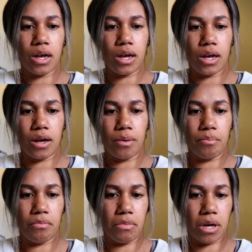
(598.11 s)

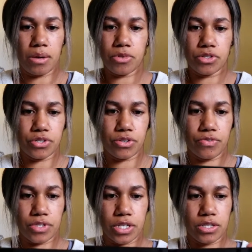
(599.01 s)
I'm not sure if
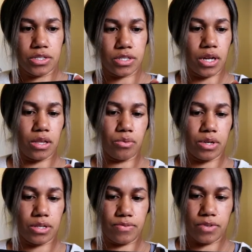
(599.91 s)
it changes color when
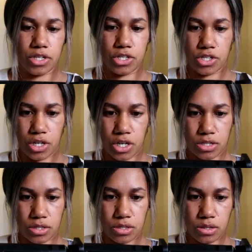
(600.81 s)
it's finished
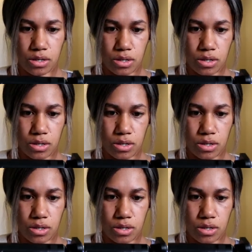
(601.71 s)
charging,